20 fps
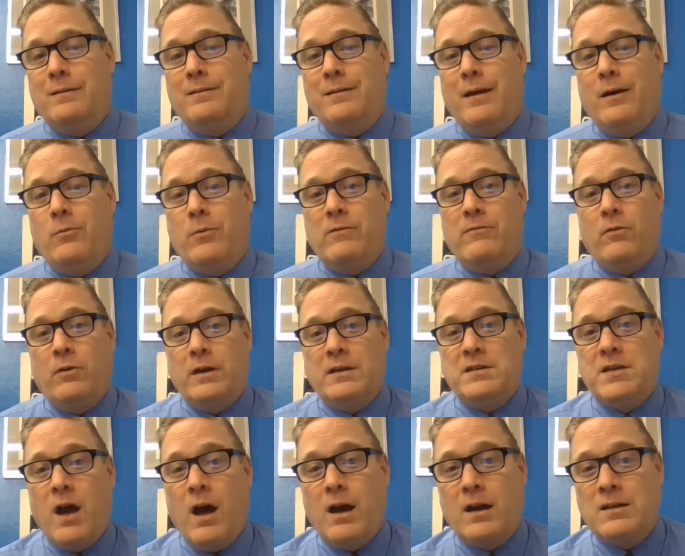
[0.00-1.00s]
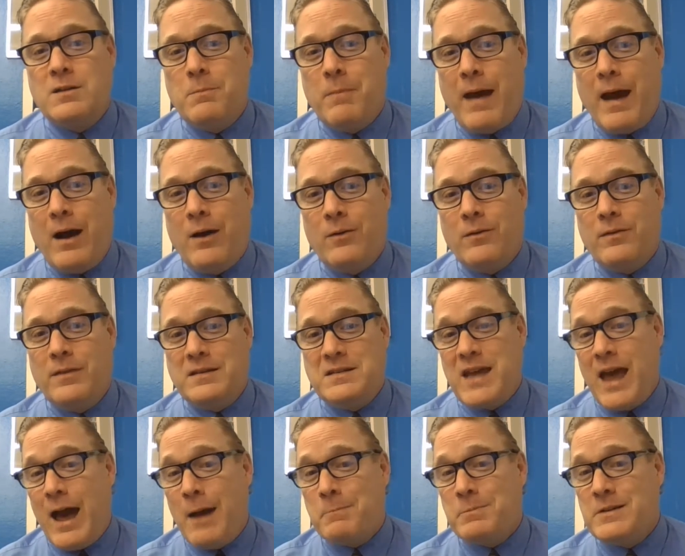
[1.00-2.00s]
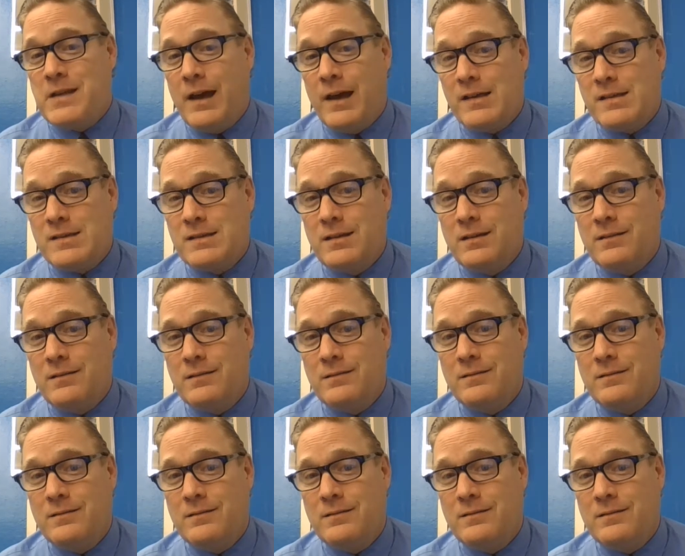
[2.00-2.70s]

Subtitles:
Now, we've already talked about the TAP test,